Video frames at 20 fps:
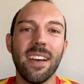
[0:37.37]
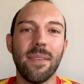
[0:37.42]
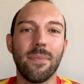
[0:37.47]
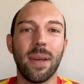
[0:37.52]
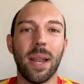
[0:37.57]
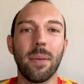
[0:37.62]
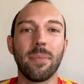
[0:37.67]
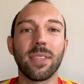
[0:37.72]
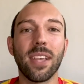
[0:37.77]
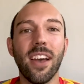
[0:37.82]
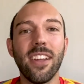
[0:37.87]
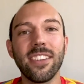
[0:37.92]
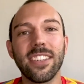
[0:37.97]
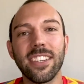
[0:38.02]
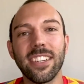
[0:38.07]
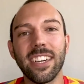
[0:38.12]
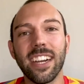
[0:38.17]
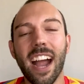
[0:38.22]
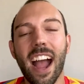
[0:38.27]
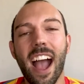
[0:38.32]
My name's
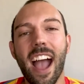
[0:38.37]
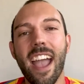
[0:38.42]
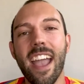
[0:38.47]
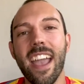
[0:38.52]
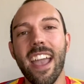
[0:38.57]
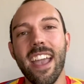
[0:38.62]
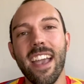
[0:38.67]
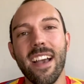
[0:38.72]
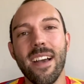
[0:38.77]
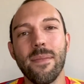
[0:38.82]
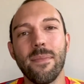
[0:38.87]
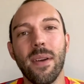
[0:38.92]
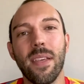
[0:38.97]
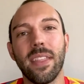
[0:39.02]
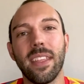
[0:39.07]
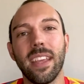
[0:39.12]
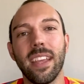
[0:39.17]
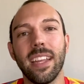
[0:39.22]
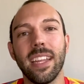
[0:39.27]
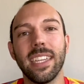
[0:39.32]
Hunter, I am
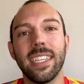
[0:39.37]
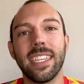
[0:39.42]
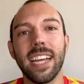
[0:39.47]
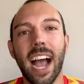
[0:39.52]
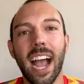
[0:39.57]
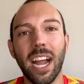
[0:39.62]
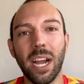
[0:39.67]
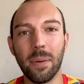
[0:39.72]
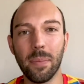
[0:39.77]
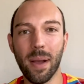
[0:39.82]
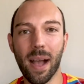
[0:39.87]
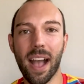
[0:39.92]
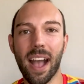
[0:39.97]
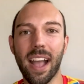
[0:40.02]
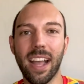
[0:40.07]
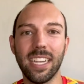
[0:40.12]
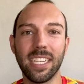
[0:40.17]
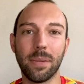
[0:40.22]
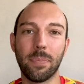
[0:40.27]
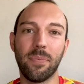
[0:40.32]
the dyer
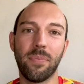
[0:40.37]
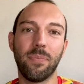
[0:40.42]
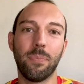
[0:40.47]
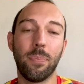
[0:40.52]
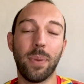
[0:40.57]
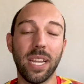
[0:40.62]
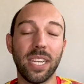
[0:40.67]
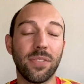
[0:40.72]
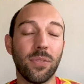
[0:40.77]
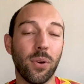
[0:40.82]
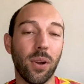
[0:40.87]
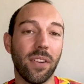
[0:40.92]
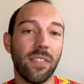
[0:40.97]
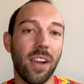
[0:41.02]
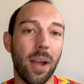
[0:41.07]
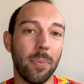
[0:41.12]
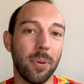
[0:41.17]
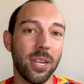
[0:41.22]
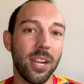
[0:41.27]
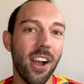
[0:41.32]
behind Pitchfork
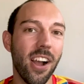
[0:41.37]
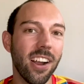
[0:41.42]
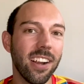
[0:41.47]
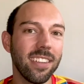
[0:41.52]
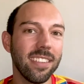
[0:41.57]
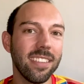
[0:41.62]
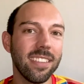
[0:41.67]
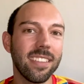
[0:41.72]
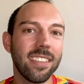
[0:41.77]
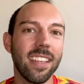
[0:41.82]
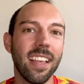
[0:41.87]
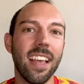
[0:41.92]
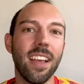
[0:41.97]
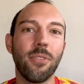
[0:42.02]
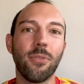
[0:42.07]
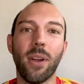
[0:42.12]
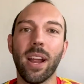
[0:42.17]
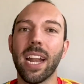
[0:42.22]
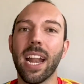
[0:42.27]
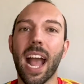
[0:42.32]
Fiber Yarns,
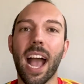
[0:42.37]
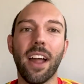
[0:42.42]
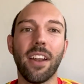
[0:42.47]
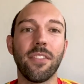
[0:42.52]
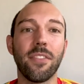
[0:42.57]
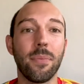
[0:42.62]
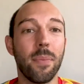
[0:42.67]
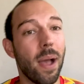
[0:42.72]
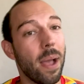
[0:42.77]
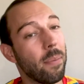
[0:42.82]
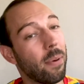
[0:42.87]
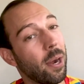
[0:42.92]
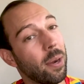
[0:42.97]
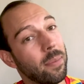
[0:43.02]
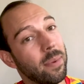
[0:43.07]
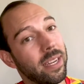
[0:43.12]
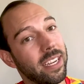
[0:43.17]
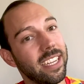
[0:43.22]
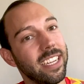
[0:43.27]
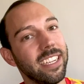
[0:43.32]
right out of my
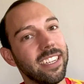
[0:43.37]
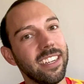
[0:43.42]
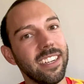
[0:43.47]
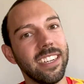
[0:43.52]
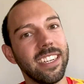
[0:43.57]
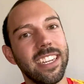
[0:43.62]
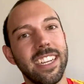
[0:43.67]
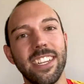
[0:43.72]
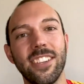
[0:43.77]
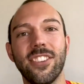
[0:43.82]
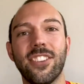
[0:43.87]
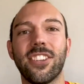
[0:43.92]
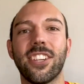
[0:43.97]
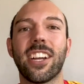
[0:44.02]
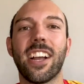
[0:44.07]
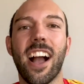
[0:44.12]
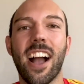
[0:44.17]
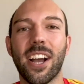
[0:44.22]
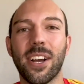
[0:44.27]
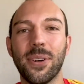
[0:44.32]
apartment here in
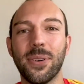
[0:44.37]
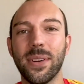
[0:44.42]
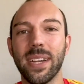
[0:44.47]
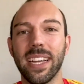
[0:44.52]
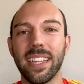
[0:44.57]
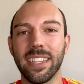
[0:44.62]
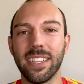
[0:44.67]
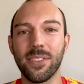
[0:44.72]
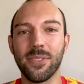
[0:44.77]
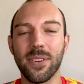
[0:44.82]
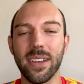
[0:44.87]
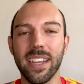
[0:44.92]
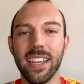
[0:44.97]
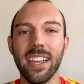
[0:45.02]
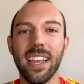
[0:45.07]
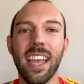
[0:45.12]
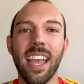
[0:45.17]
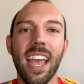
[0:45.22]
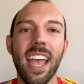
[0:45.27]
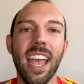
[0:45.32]
Chicago, Illinois.
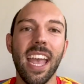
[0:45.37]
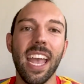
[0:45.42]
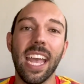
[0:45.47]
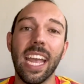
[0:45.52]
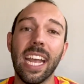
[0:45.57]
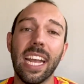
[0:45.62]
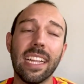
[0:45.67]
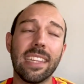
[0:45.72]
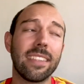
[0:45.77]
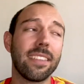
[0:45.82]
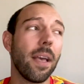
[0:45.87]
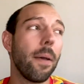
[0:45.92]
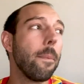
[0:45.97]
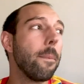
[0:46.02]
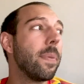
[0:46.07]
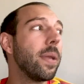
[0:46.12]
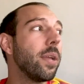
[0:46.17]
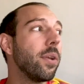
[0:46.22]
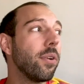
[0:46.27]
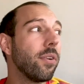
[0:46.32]
It's
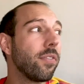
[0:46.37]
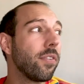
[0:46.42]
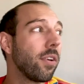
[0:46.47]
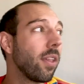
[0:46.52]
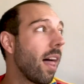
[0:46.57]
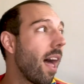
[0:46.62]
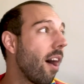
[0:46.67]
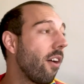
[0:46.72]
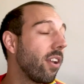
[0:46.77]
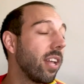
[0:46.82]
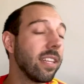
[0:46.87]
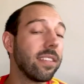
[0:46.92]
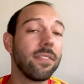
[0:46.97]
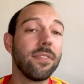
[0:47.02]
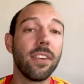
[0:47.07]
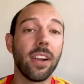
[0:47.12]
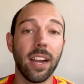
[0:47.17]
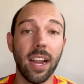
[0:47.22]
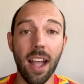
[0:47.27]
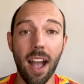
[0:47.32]
beautiful out, it's
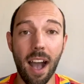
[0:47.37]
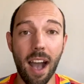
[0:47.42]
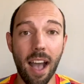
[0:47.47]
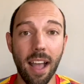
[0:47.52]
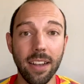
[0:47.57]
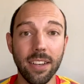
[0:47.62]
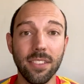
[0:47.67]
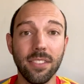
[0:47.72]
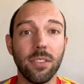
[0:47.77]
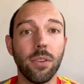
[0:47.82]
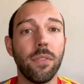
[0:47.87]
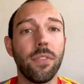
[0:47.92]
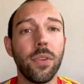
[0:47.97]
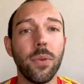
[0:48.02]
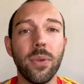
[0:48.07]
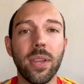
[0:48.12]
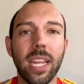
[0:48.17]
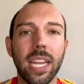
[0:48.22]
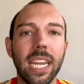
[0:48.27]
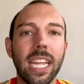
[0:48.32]
very hot, so if
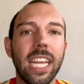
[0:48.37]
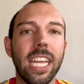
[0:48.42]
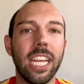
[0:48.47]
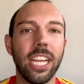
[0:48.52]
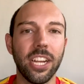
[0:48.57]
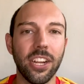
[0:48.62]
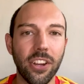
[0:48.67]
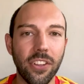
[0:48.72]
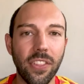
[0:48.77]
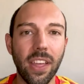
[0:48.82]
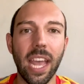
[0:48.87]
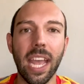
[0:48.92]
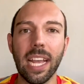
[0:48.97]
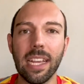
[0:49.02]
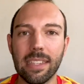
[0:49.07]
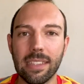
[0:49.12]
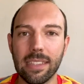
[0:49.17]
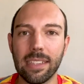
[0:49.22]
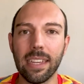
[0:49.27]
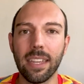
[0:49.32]
you can hear the
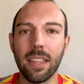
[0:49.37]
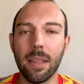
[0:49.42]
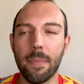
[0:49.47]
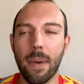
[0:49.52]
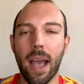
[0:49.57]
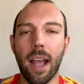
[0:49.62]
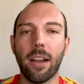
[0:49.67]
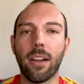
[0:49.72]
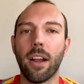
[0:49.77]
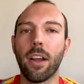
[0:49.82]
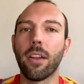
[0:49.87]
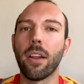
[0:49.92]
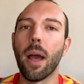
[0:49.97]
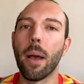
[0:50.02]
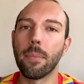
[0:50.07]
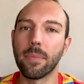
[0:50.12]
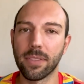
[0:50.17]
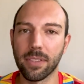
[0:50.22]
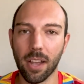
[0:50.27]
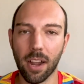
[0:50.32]
A C in the background,
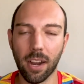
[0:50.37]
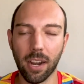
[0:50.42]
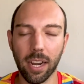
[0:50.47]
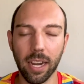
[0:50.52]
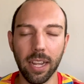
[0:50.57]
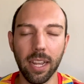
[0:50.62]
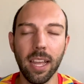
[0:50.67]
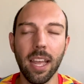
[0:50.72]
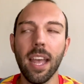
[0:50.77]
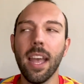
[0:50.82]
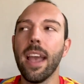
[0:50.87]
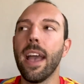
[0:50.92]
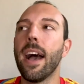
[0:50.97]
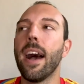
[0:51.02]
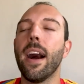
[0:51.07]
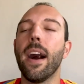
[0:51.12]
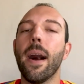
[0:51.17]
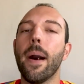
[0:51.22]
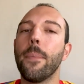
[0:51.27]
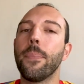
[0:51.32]
I'm sorry,
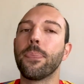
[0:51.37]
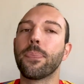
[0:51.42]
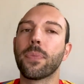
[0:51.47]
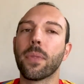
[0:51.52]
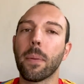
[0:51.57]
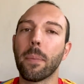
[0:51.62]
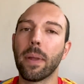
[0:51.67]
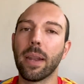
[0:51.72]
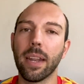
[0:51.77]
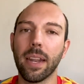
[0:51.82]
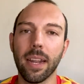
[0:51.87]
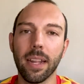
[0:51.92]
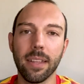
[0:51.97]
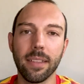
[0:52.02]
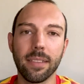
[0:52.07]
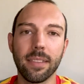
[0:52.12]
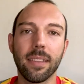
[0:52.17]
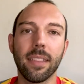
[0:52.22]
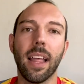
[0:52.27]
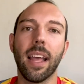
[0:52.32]
um, but it
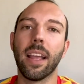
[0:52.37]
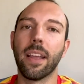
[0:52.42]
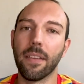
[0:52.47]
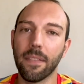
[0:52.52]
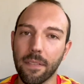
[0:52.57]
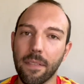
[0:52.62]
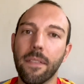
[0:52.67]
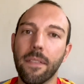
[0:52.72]
is like